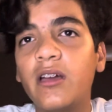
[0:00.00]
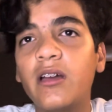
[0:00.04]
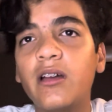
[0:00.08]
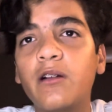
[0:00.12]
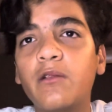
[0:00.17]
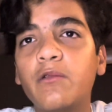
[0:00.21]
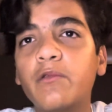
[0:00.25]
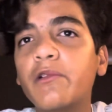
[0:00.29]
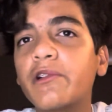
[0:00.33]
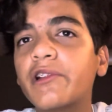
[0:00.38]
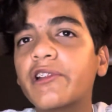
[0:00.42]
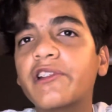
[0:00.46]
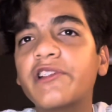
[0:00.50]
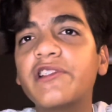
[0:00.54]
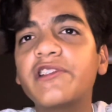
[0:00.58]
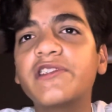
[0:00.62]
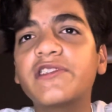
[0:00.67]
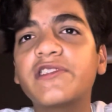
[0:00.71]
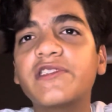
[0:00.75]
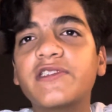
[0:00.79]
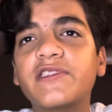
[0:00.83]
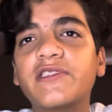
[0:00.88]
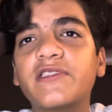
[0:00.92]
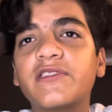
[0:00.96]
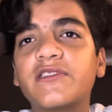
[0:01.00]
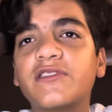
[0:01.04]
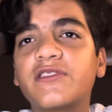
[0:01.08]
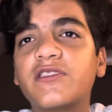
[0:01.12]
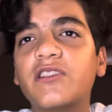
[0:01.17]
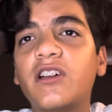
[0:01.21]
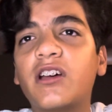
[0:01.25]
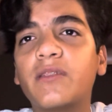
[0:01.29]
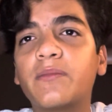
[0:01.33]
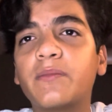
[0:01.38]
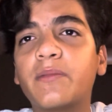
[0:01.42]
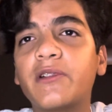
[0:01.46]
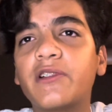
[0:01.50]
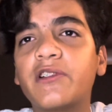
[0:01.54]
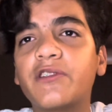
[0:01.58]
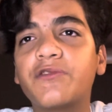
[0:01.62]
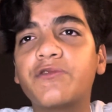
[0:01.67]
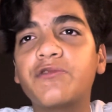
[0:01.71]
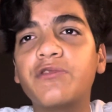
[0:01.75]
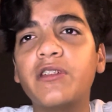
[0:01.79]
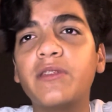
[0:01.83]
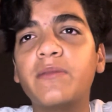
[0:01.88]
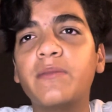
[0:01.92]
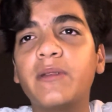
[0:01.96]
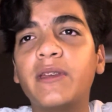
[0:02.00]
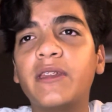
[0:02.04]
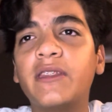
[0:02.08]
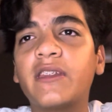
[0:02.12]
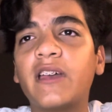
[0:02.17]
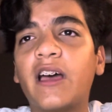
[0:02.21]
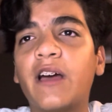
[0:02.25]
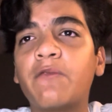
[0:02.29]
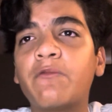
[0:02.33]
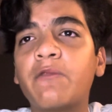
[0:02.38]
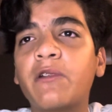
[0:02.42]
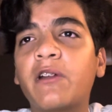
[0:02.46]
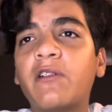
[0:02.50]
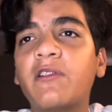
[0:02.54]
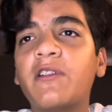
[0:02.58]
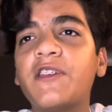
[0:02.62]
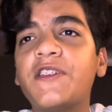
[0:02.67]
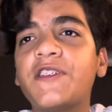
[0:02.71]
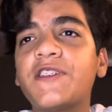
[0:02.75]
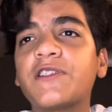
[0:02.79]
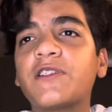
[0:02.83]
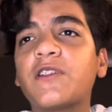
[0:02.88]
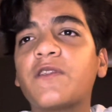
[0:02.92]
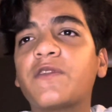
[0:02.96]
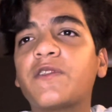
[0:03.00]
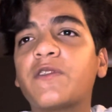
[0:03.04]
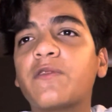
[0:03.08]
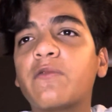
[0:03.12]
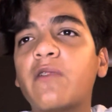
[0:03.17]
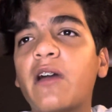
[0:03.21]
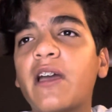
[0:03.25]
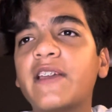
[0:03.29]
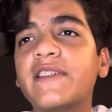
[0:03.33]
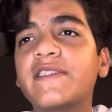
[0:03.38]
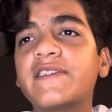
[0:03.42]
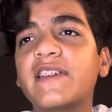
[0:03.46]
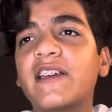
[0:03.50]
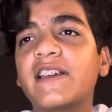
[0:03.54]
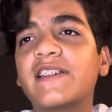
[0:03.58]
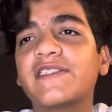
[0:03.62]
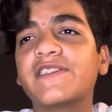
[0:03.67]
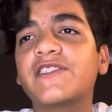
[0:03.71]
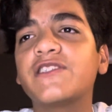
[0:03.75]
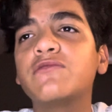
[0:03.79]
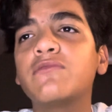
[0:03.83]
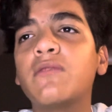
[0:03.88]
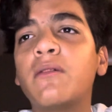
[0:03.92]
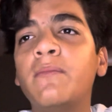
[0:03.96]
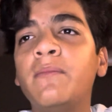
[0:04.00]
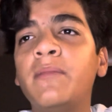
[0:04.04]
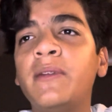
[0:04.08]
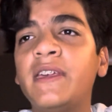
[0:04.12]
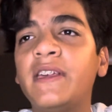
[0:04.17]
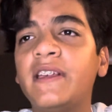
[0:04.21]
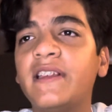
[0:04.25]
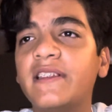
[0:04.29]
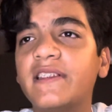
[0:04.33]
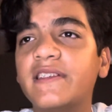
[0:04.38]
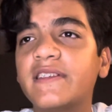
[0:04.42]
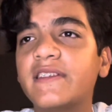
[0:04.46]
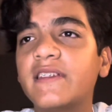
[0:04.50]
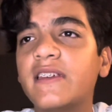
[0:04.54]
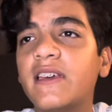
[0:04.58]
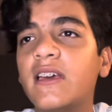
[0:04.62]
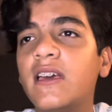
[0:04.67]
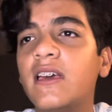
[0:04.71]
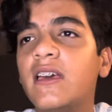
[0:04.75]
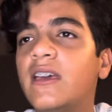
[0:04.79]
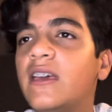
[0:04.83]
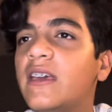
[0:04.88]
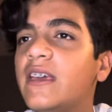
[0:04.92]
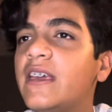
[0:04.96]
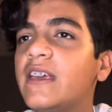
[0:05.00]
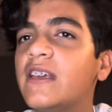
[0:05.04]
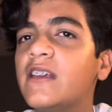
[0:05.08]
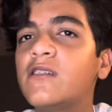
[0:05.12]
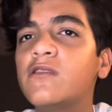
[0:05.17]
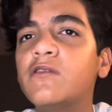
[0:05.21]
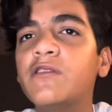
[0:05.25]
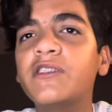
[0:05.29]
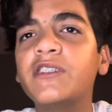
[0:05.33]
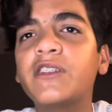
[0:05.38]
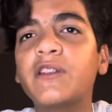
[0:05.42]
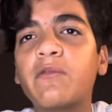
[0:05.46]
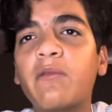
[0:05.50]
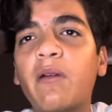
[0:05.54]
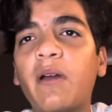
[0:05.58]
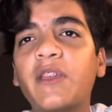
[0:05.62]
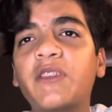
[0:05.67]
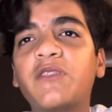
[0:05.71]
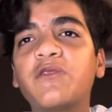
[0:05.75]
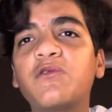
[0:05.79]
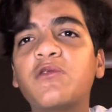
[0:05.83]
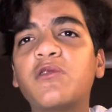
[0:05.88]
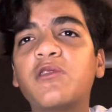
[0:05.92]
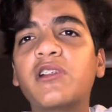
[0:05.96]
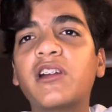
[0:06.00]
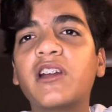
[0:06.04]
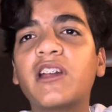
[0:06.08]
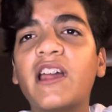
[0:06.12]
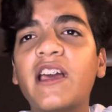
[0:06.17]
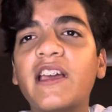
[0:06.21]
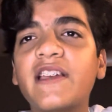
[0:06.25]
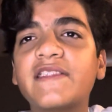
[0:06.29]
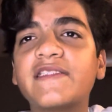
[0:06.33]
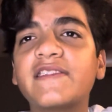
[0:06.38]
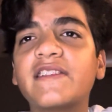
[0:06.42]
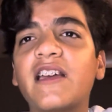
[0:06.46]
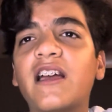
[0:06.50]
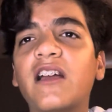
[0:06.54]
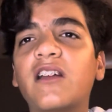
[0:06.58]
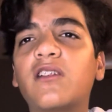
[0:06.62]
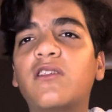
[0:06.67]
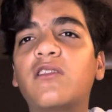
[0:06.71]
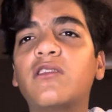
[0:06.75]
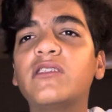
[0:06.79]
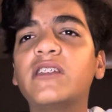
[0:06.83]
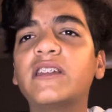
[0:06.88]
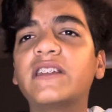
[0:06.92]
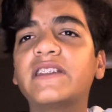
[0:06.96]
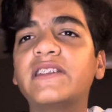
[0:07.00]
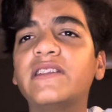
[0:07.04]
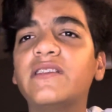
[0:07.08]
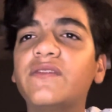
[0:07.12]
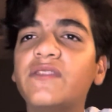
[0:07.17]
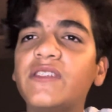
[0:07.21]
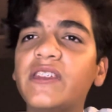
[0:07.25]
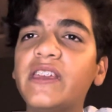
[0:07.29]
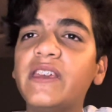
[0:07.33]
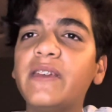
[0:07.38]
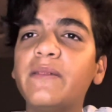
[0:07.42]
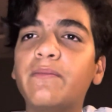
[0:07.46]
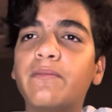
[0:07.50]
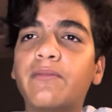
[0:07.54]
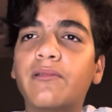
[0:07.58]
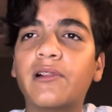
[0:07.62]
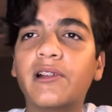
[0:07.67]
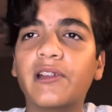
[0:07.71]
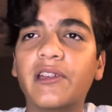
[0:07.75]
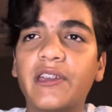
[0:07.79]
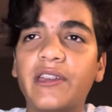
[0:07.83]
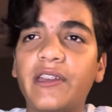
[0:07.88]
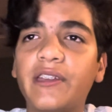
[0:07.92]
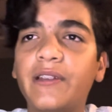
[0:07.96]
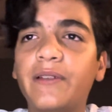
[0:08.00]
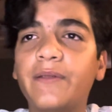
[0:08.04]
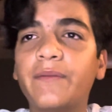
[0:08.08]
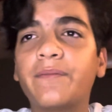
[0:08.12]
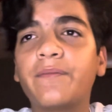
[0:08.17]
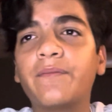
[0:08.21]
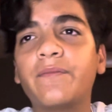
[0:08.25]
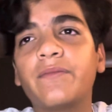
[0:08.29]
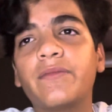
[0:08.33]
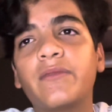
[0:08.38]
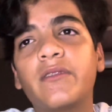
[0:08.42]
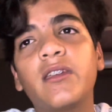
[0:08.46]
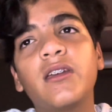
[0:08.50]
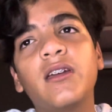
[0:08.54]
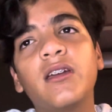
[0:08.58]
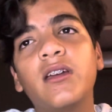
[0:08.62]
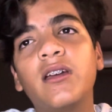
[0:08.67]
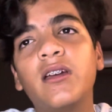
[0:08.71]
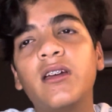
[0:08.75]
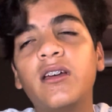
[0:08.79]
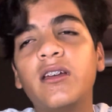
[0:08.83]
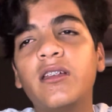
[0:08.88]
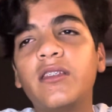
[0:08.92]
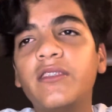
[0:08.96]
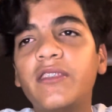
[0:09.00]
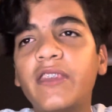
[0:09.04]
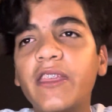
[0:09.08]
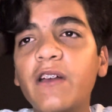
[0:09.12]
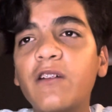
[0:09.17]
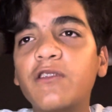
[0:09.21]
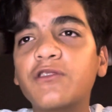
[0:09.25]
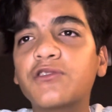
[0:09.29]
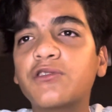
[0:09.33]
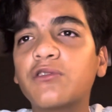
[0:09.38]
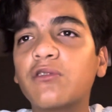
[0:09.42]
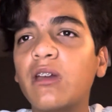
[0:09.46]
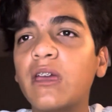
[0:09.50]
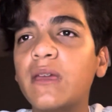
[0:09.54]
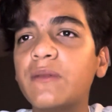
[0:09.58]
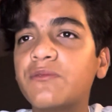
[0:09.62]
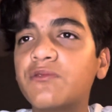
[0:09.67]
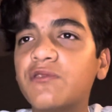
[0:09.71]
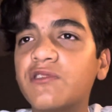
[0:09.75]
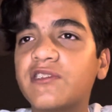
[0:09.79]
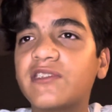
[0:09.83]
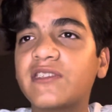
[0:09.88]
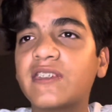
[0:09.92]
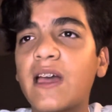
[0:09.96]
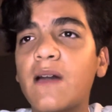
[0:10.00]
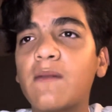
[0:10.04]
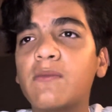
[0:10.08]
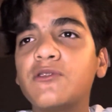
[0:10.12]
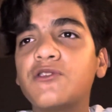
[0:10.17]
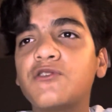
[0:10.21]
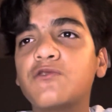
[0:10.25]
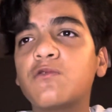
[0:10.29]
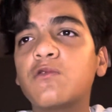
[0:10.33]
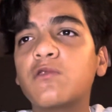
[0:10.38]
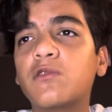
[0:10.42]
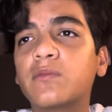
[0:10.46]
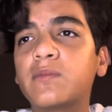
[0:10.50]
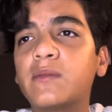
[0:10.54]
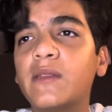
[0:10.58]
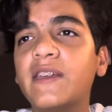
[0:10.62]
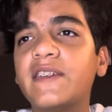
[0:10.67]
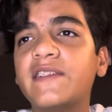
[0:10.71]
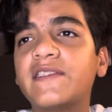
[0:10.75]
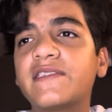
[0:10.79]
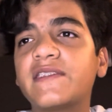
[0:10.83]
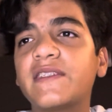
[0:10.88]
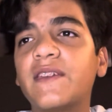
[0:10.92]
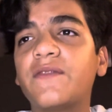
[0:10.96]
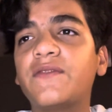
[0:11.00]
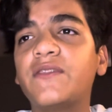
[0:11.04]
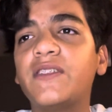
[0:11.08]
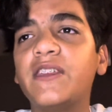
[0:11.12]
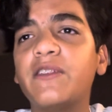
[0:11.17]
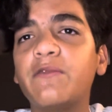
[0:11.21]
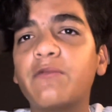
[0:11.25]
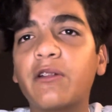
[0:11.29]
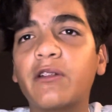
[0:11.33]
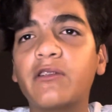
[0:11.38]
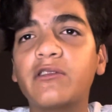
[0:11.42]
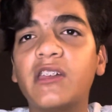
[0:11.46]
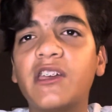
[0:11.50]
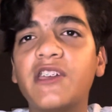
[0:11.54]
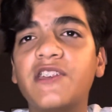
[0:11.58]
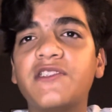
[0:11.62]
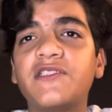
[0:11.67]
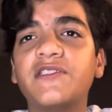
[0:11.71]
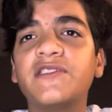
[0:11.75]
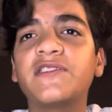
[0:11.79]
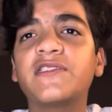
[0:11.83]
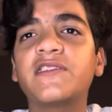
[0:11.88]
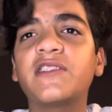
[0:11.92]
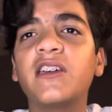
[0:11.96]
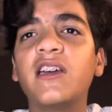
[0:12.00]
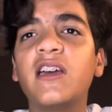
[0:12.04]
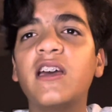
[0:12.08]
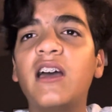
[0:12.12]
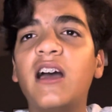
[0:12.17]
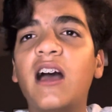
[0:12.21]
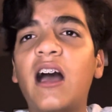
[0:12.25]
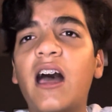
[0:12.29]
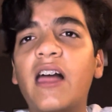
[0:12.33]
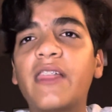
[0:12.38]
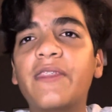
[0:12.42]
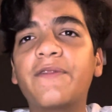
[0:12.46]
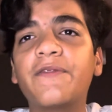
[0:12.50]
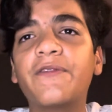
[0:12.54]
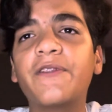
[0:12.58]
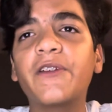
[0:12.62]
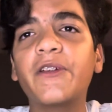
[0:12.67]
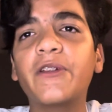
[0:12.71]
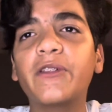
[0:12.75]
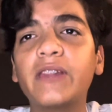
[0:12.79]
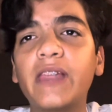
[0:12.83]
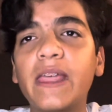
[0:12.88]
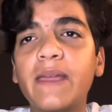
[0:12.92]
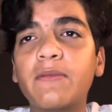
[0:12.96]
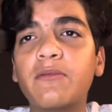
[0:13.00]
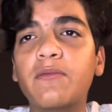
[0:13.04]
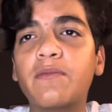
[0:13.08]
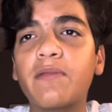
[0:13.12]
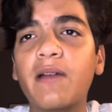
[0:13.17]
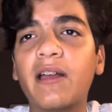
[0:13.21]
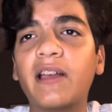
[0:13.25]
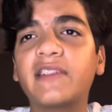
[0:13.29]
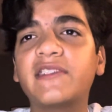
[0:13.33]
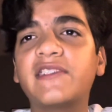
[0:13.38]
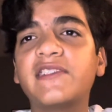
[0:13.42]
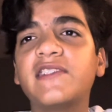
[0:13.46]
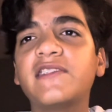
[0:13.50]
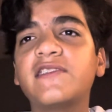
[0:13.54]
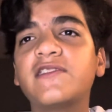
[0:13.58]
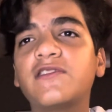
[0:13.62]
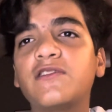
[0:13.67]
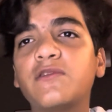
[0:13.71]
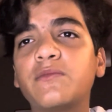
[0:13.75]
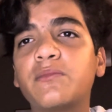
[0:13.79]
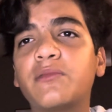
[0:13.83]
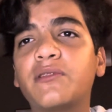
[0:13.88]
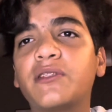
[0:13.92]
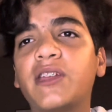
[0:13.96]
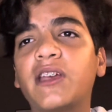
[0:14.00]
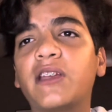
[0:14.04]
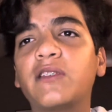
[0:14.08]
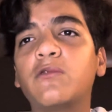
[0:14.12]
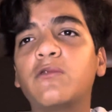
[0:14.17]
Workers sought better treatment and recognition of their rights as human beings, including the right to organize and collectively bargain. They also aim to establish workplace safety regulations and fair labor practices to protect